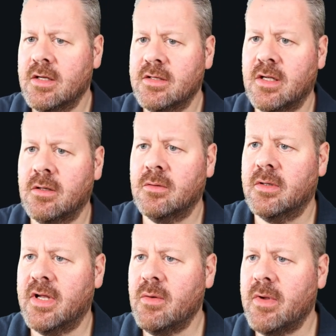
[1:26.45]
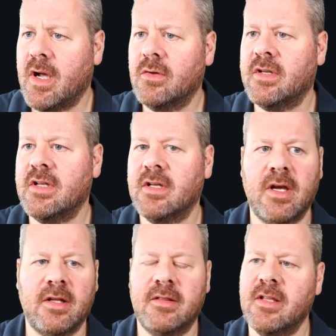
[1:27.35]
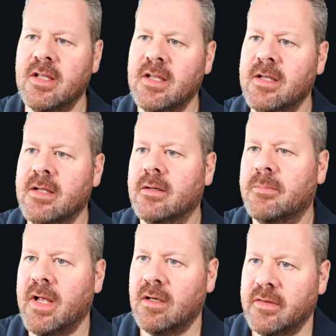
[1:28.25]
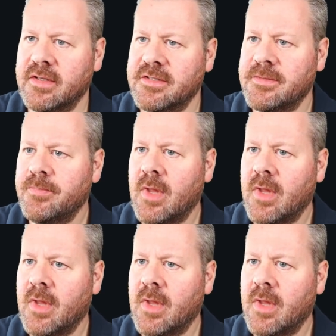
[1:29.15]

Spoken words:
So here we are looking at the pelvis.